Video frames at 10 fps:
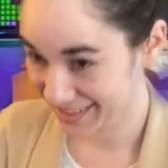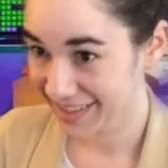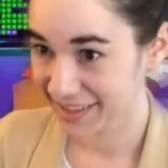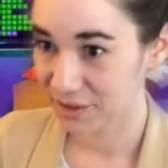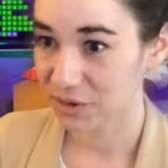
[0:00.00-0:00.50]

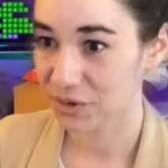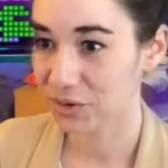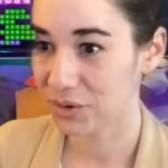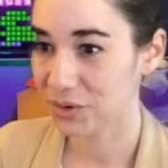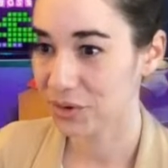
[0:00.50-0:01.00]
No.
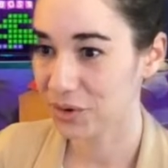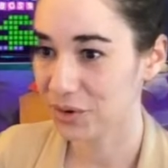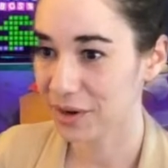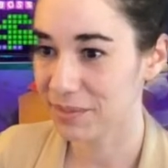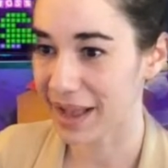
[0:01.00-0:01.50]

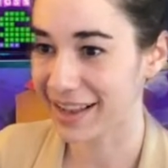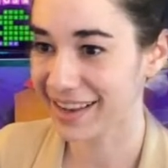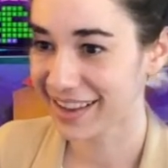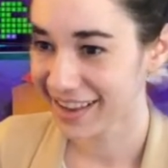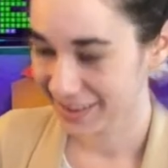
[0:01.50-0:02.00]
Come back.
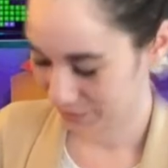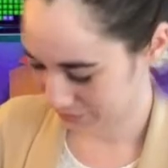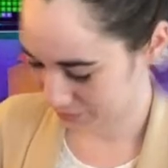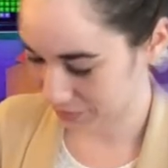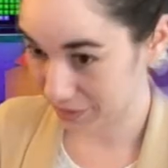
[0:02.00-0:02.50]

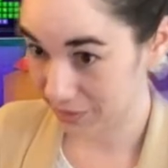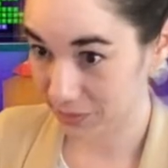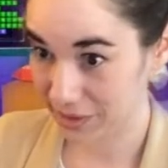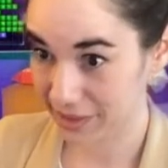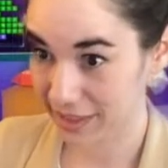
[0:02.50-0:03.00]

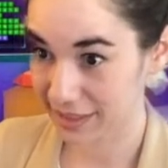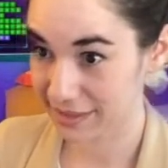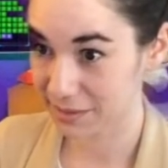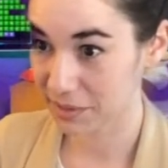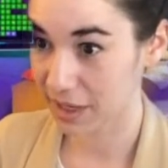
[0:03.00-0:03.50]
We're getting
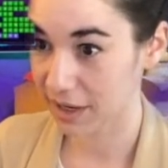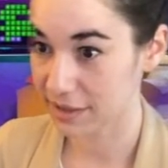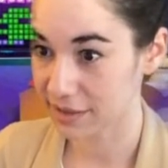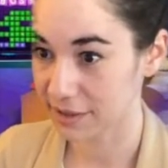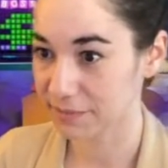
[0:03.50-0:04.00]
some
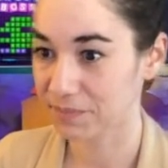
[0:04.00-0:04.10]
chaos here.